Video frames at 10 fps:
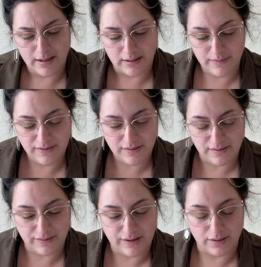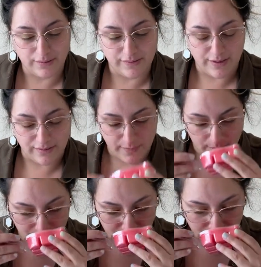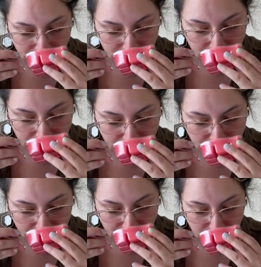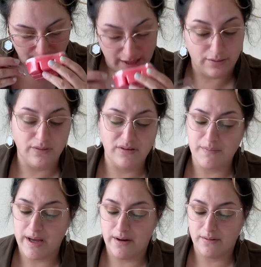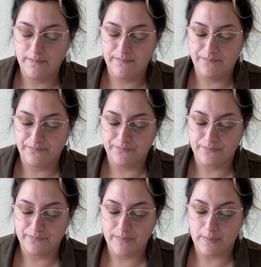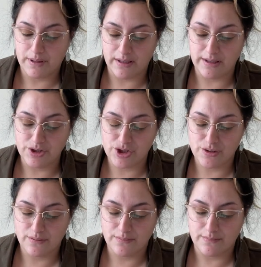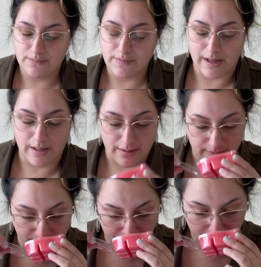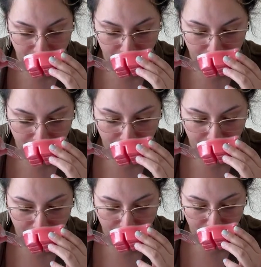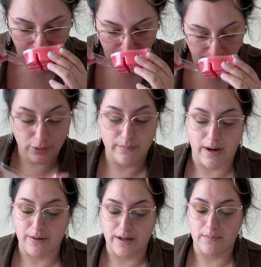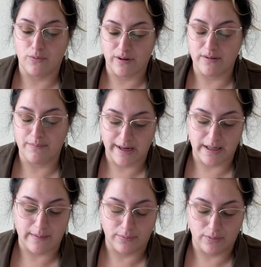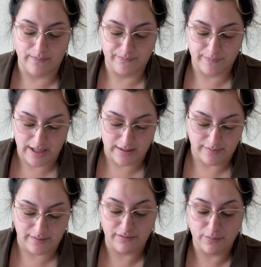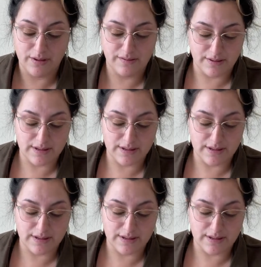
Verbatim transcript: Let me see the scent notes that I smell. I do smell peach and plumeria more than pineapple. Yes, this one is a